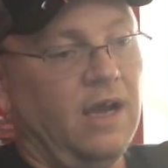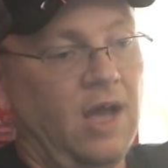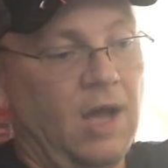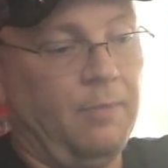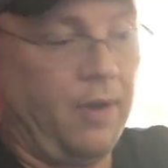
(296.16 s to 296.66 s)

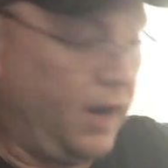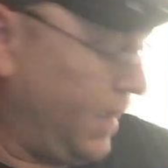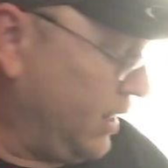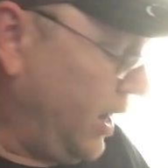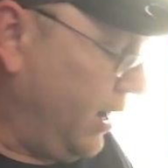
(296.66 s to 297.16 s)
Uh,
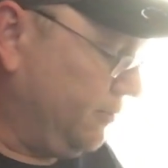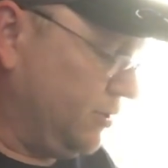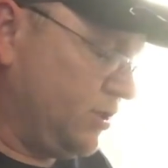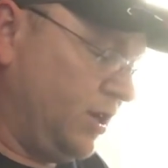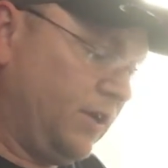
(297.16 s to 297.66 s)
Pontiac Hot
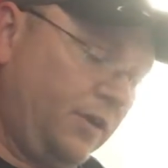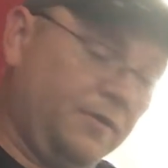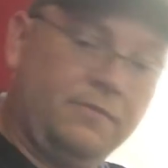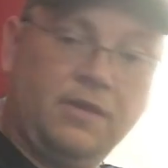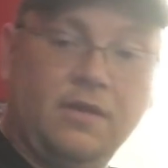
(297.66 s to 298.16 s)
Wheels
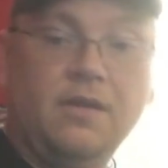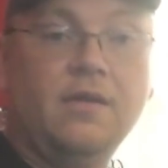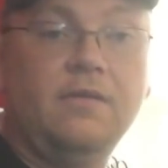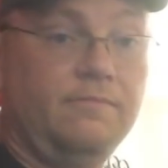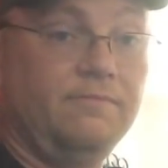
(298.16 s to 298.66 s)
hunter.
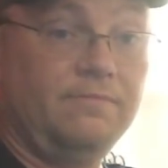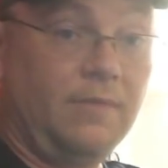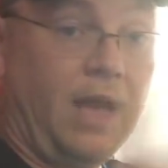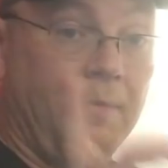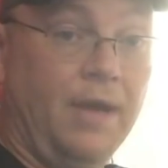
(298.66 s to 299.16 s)

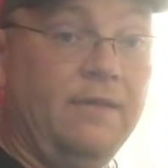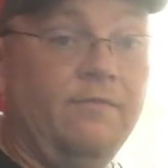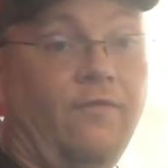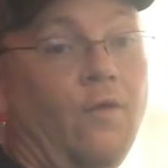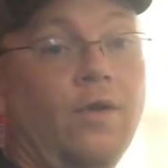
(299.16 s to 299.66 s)
I'm
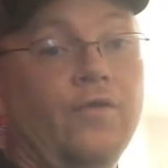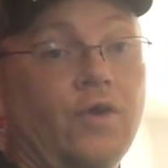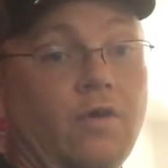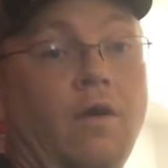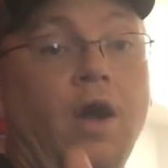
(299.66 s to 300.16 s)
hunting for
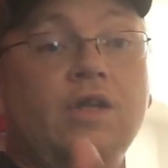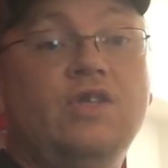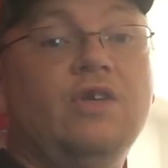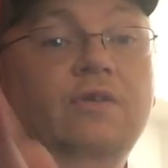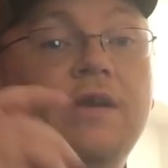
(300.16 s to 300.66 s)
the Garage
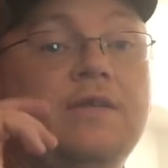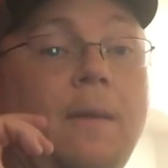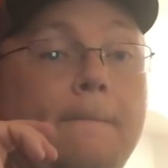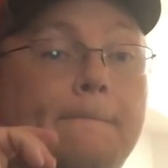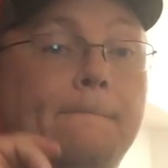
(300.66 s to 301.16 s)
Series
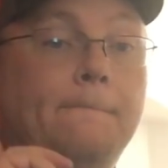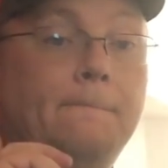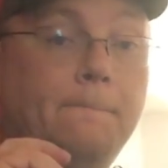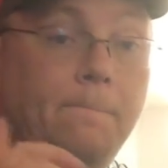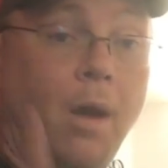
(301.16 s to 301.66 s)

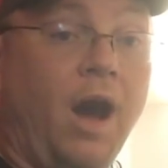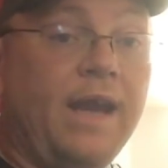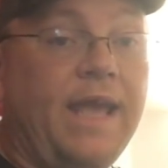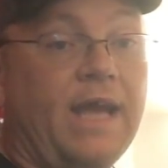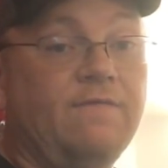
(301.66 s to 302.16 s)

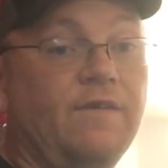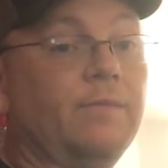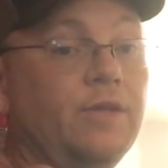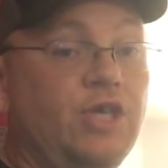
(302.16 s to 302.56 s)
Pontiacs for him.